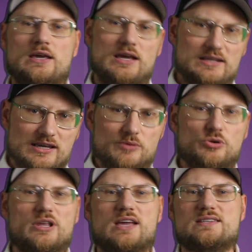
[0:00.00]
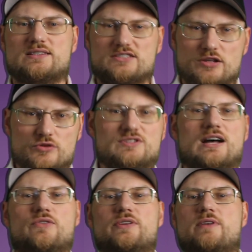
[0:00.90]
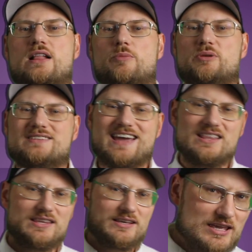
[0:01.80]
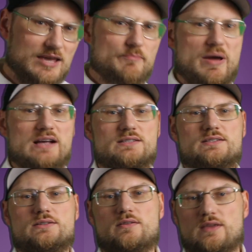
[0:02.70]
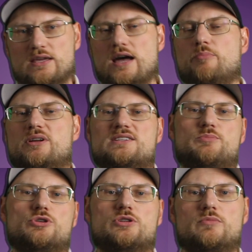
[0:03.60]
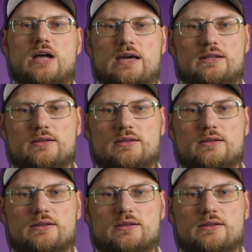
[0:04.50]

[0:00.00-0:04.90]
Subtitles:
It accumulates, slows down development, and impacts the company's bottom line.